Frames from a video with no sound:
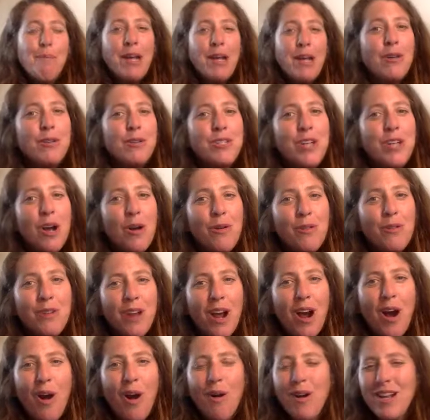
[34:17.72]
But you don't
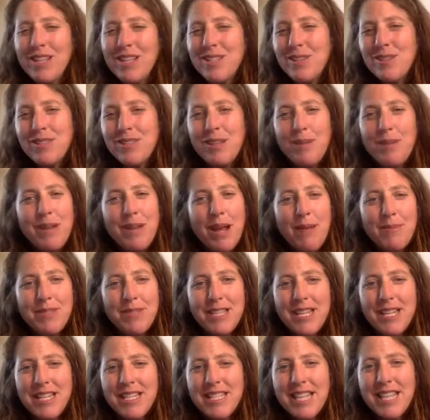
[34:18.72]
know. And so
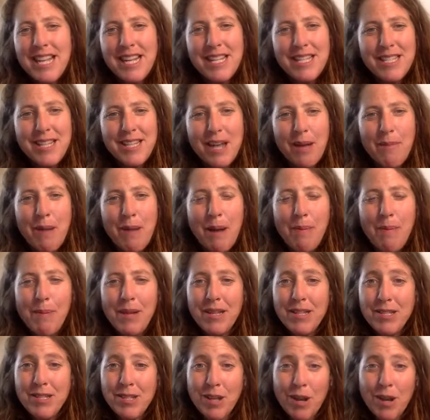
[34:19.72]
sometimes these things come up.
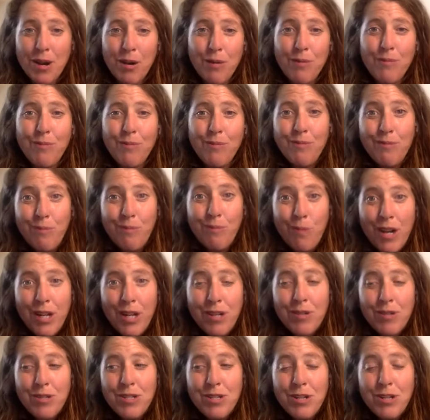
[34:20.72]
And so what
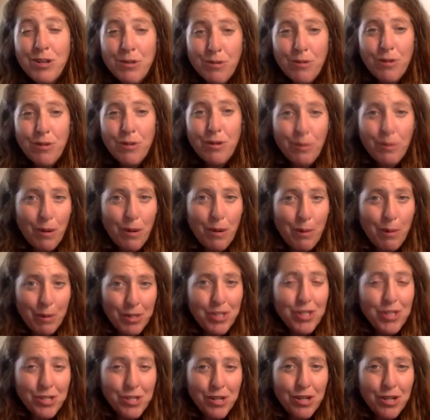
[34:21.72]
do? You
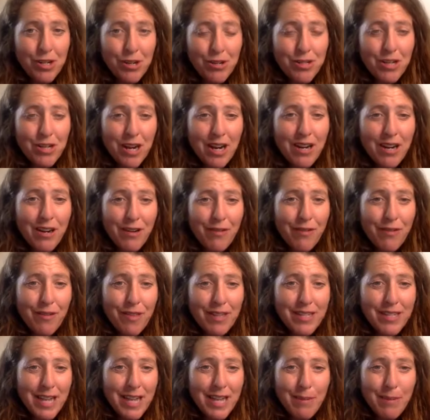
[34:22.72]
probably just took your daughter
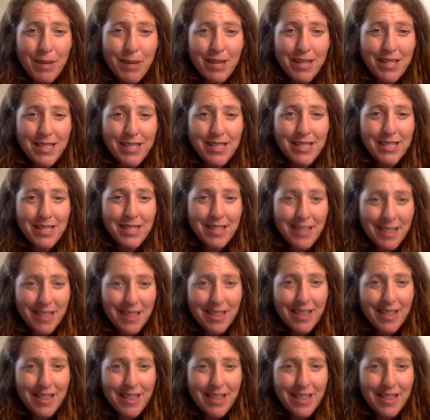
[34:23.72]
for the day because